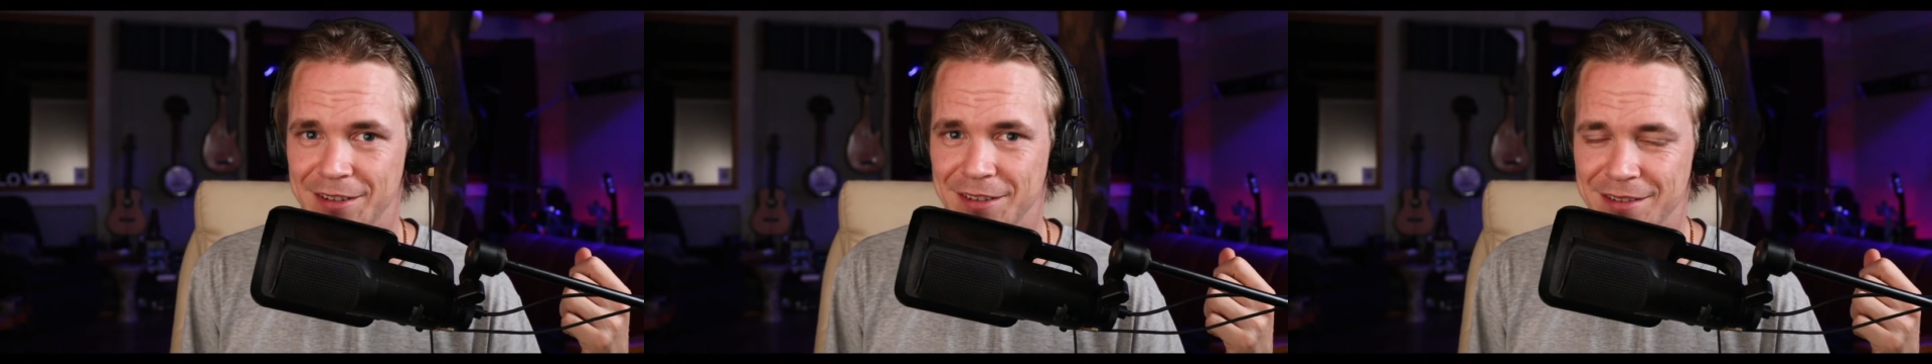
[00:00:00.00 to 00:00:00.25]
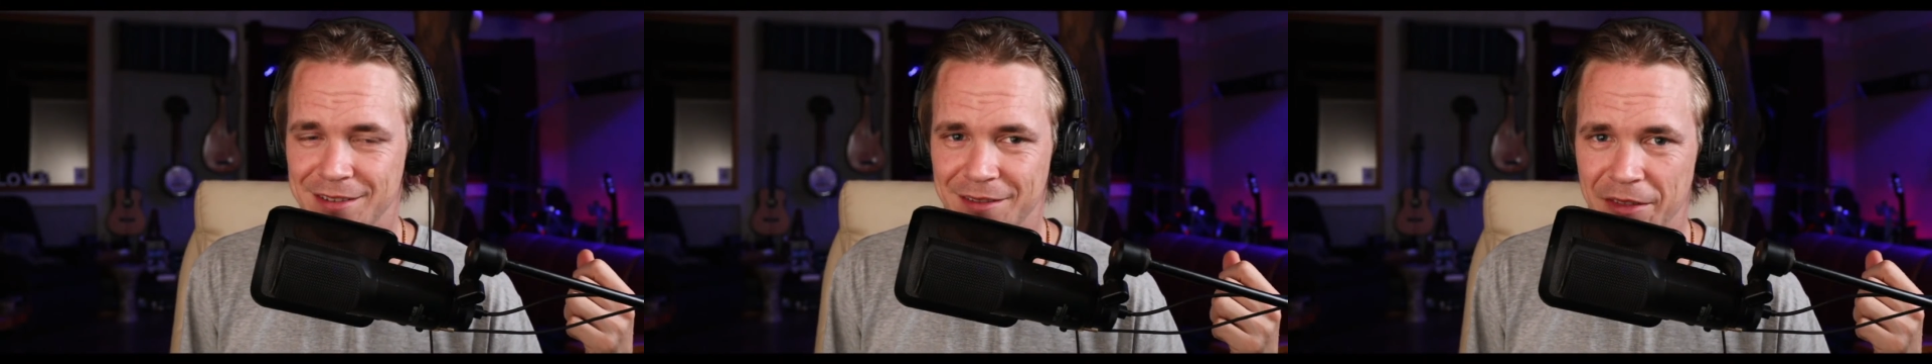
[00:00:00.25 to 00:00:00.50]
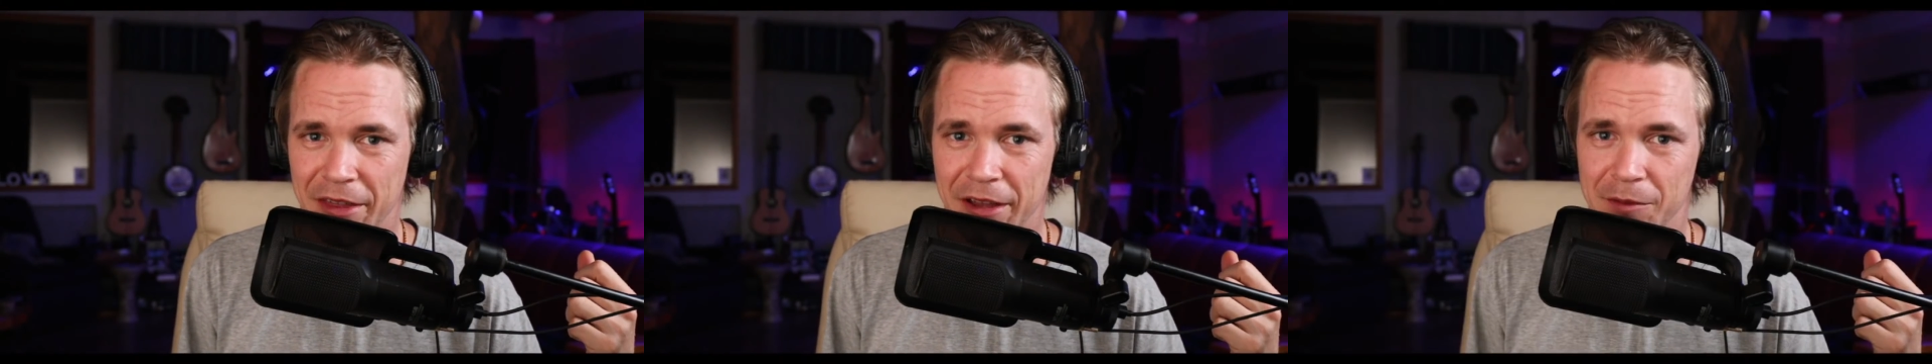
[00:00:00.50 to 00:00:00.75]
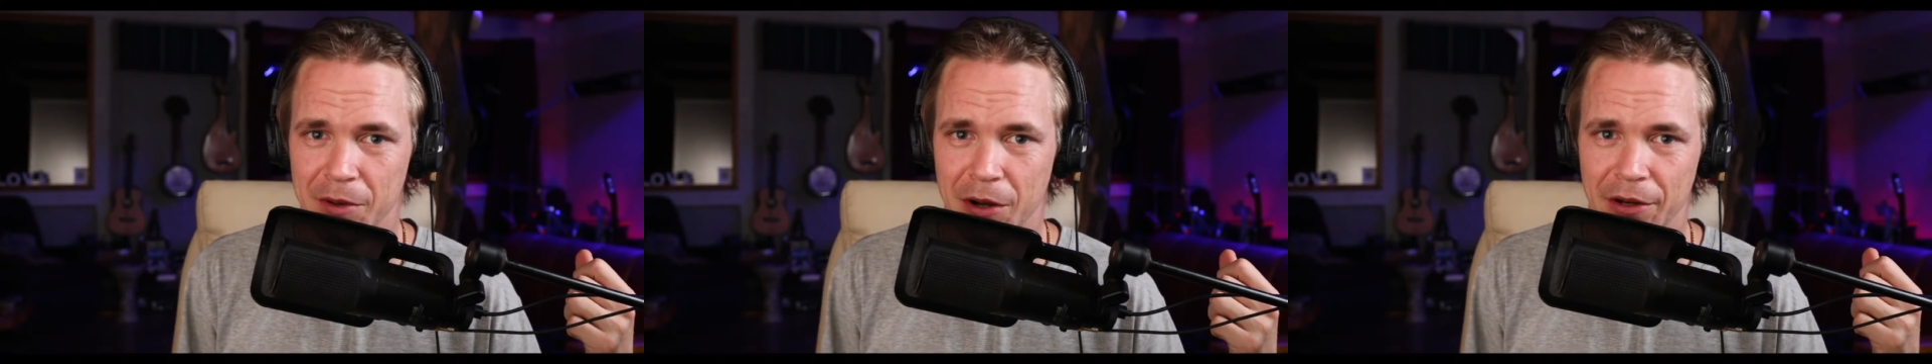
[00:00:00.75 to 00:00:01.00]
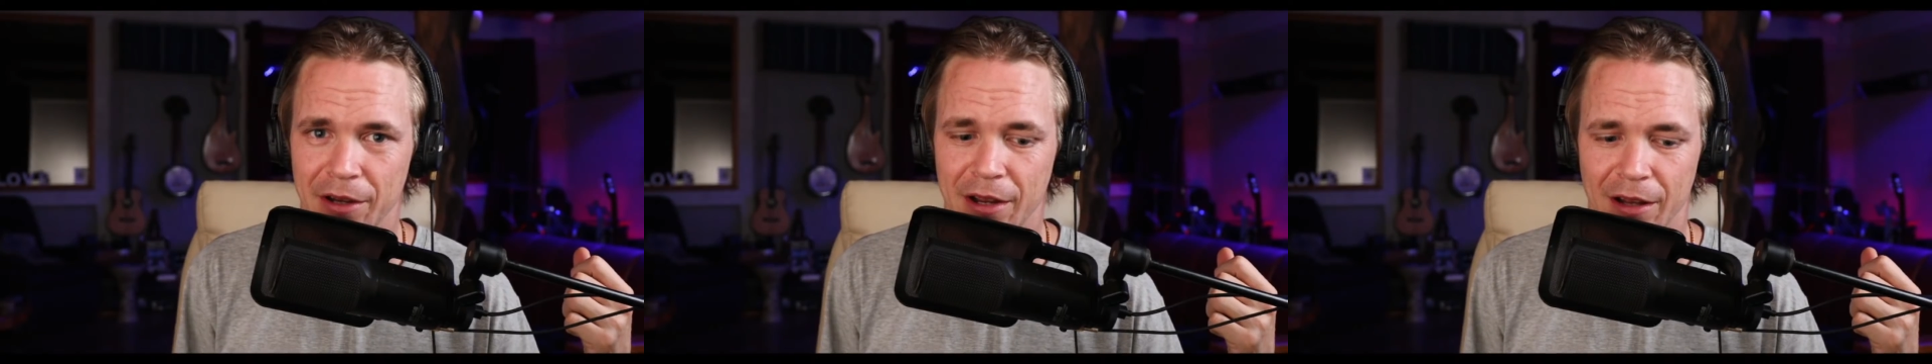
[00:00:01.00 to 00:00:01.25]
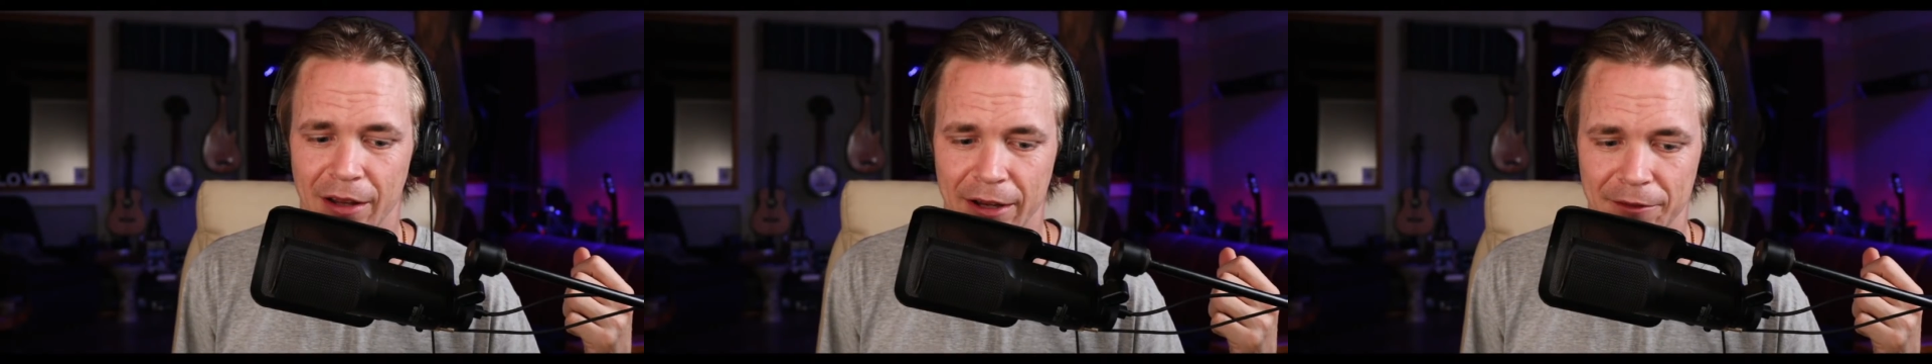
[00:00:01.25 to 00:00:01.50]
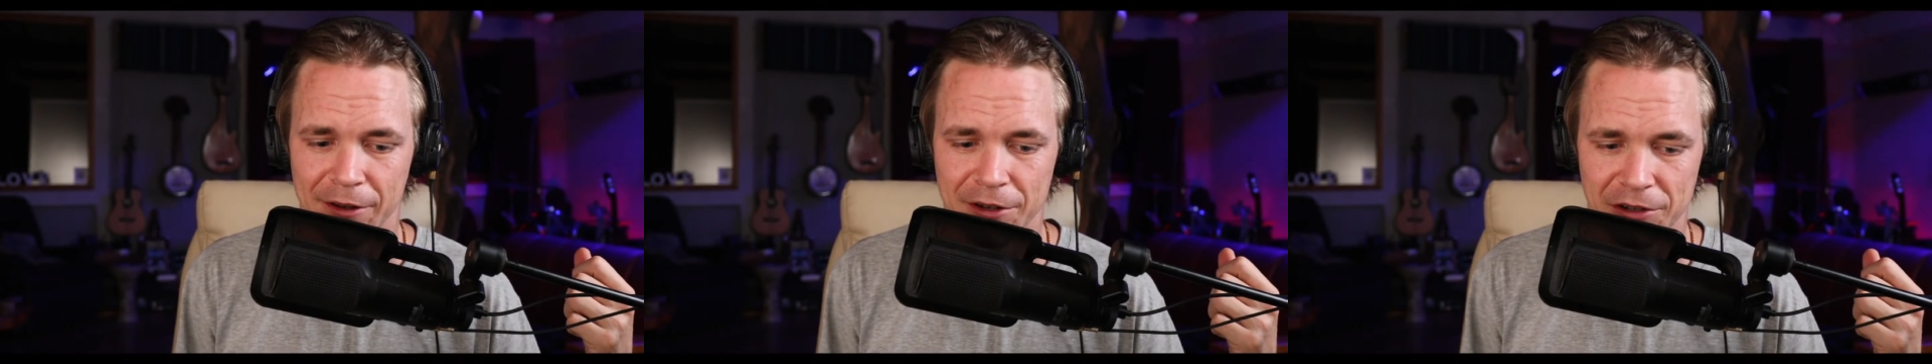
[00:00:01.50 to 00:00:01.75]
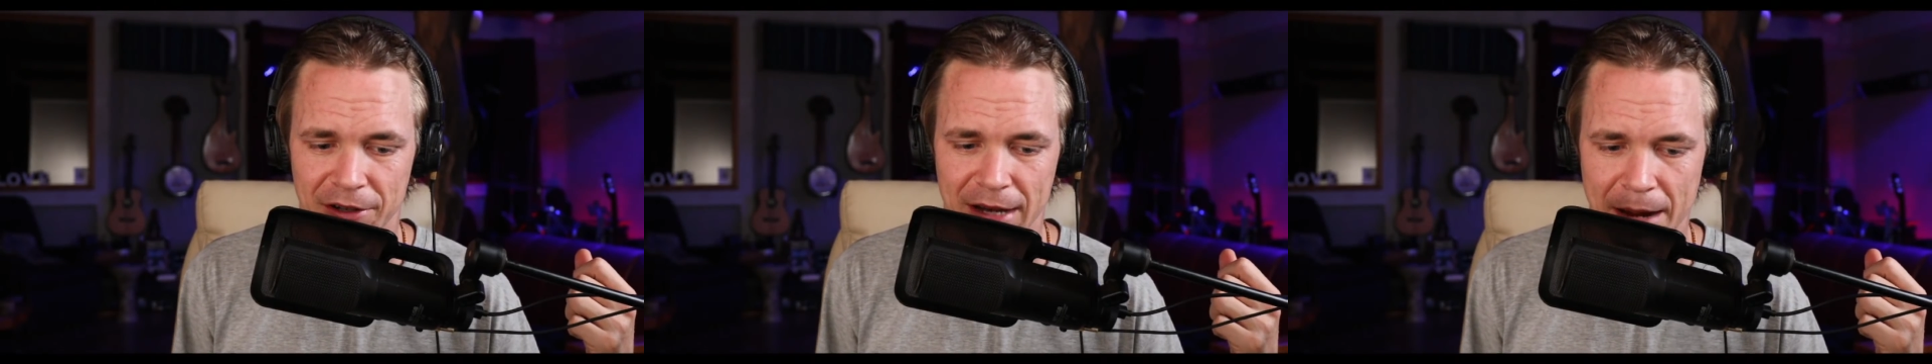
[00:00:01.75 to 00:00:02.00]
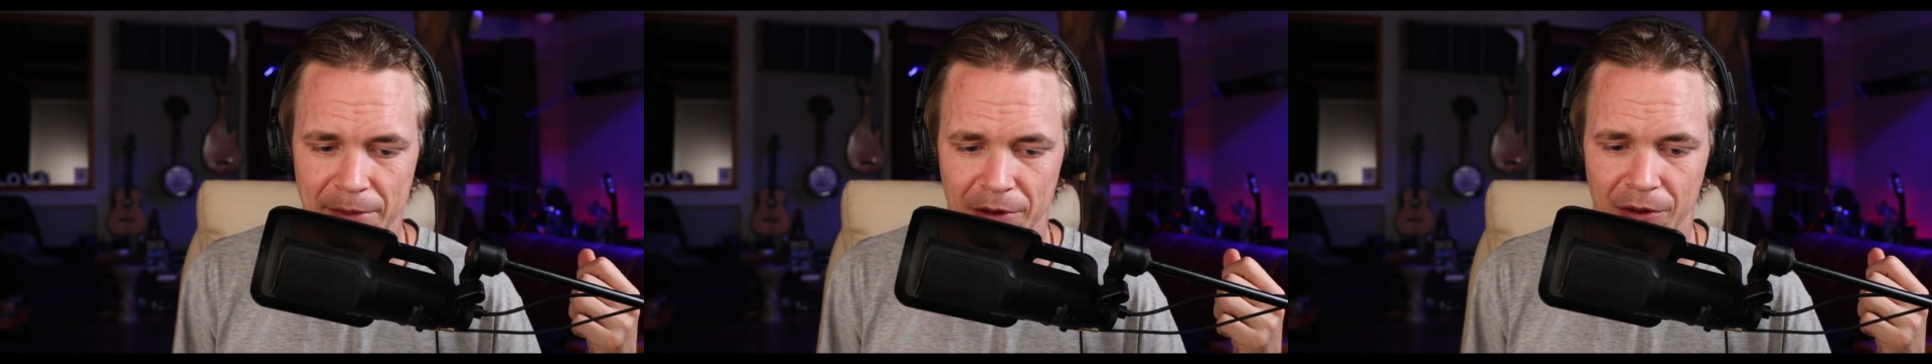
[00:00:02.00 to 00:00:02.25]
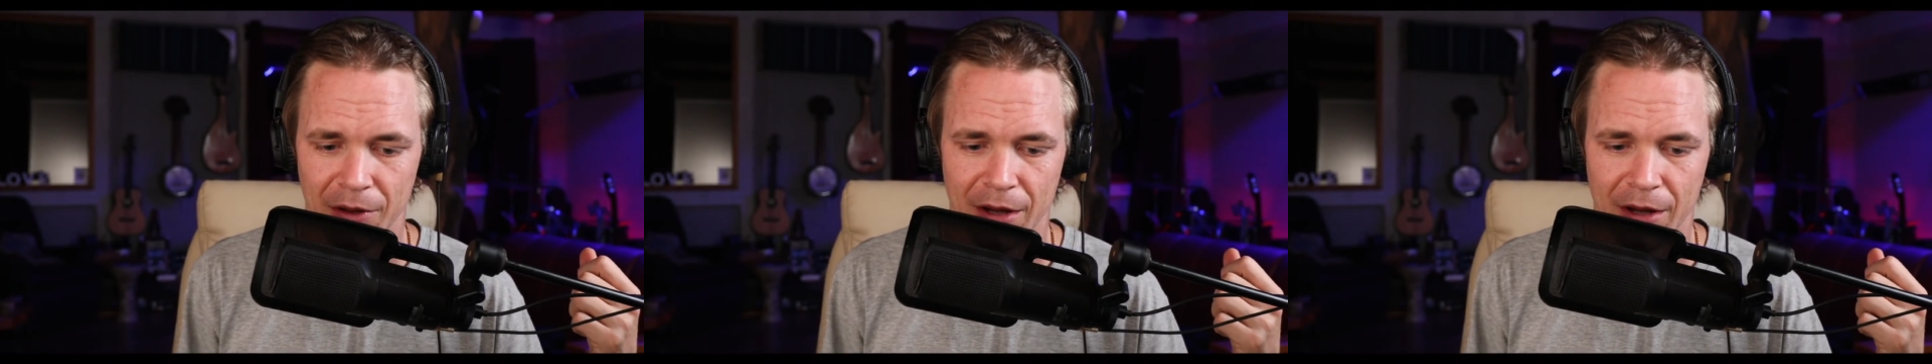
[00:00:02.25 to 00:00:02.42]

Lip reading: Just think about it like venture capital.